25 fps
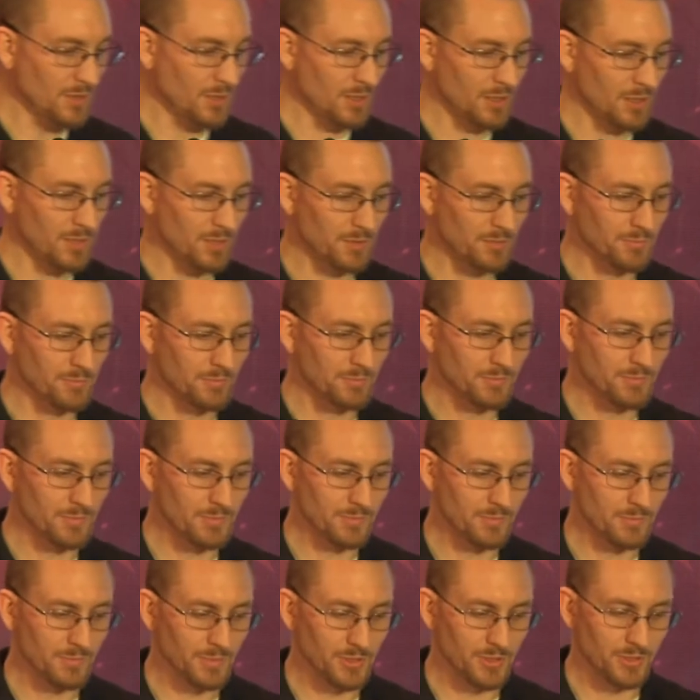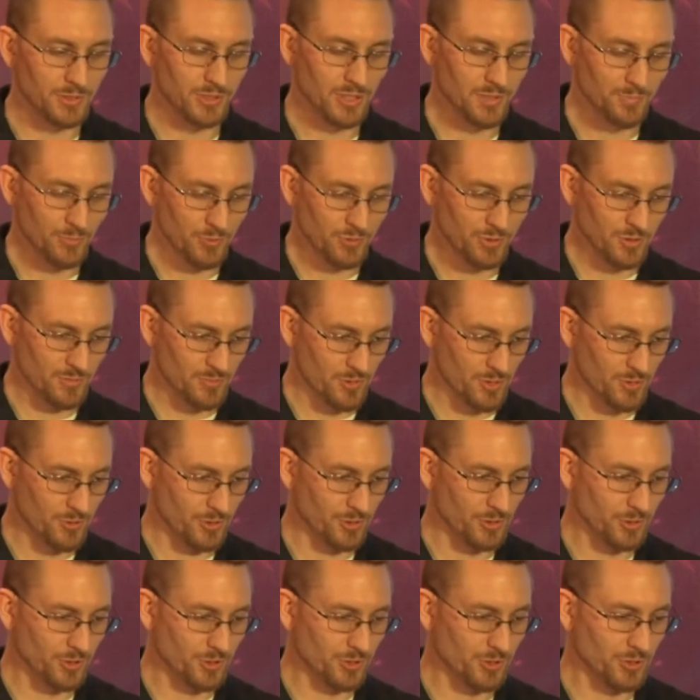The examples I'm
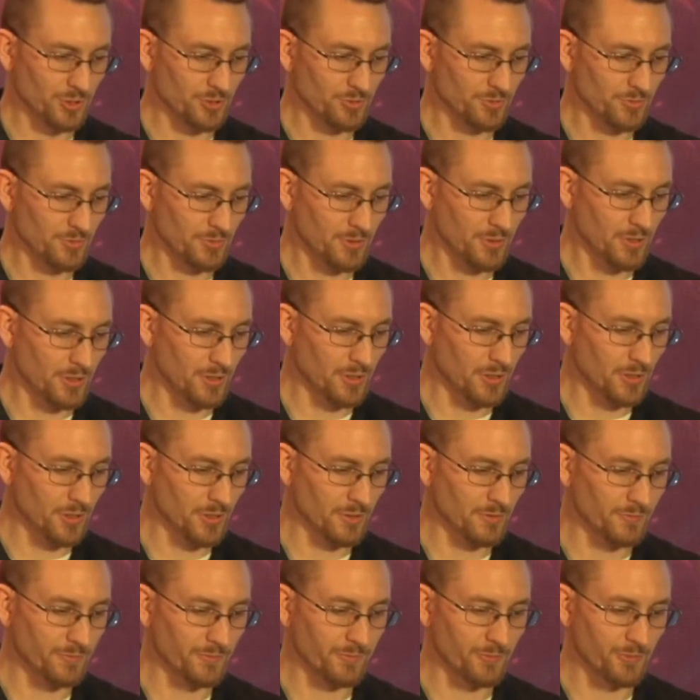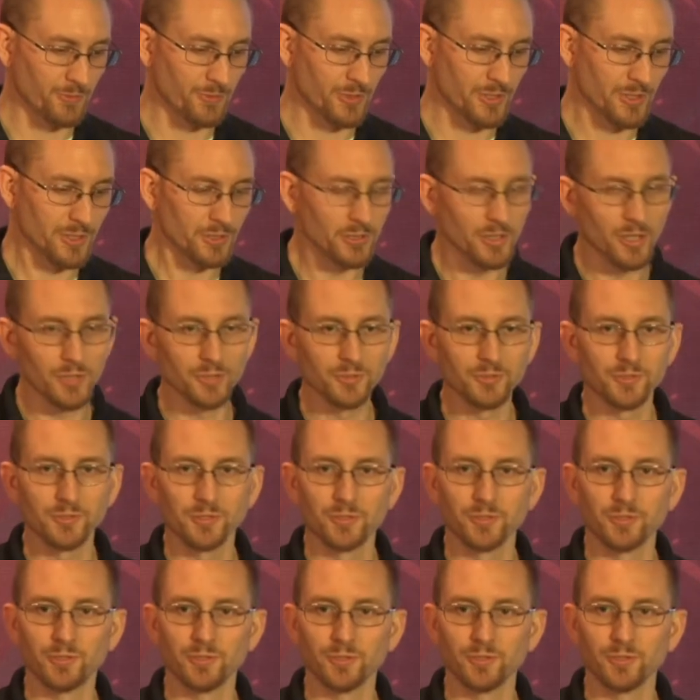going to show are for a
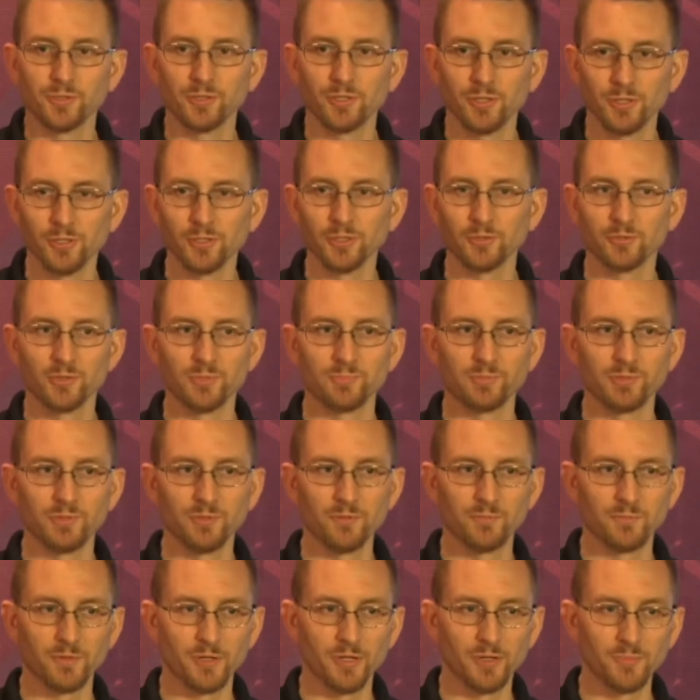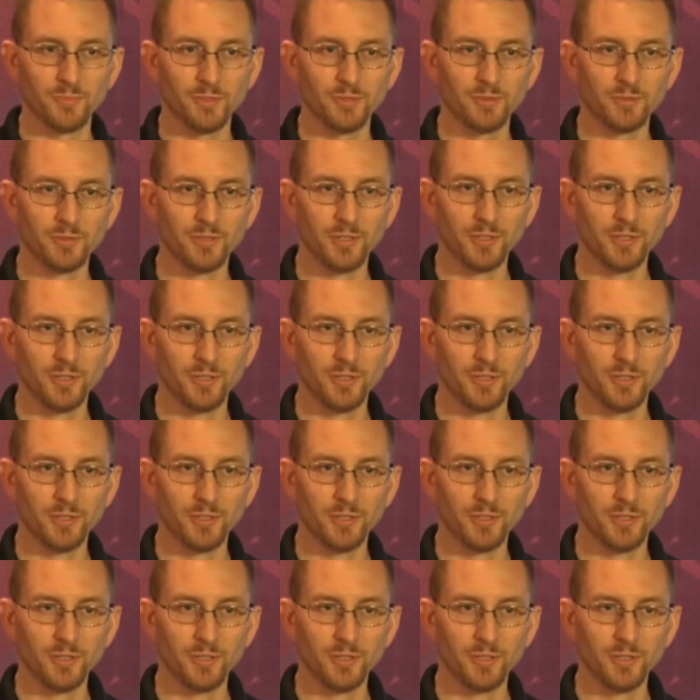non-secured, unencrypted environment.